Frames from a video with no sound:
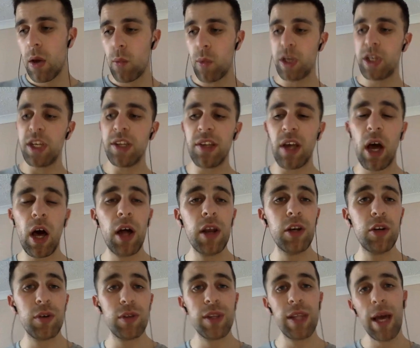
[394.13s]
which is one
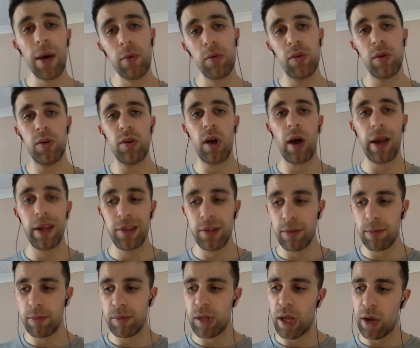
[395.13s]
hundred thousand
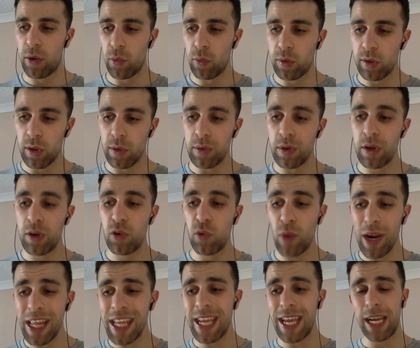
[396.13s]
items, and also
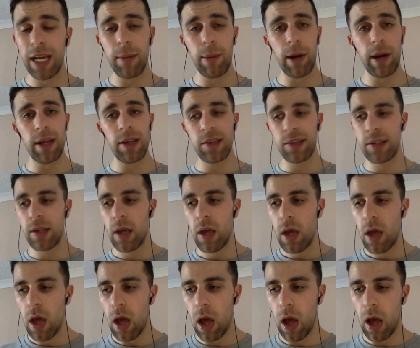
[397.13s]
twenty gigabytes
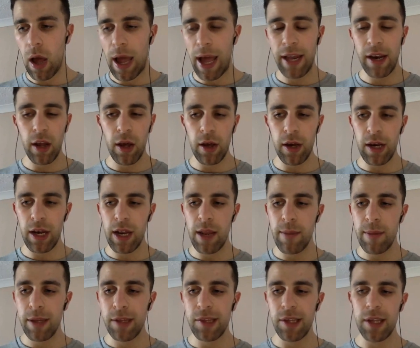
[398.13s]
uh, and
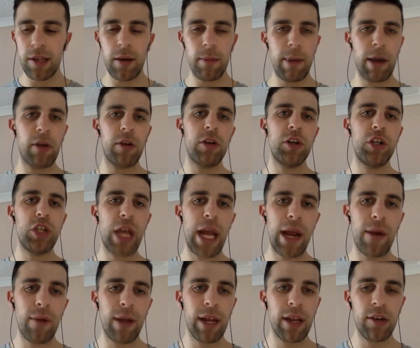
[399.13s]
unlimited amount of
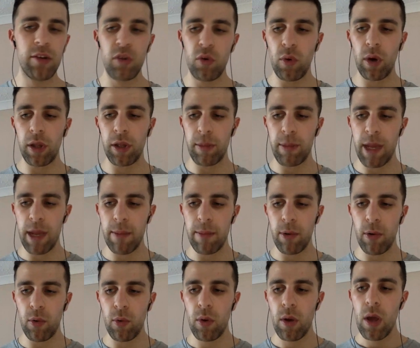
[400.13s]
sharing to other
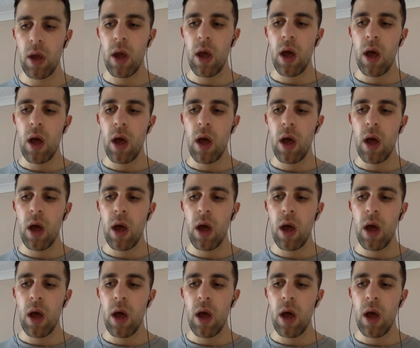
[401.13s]
people.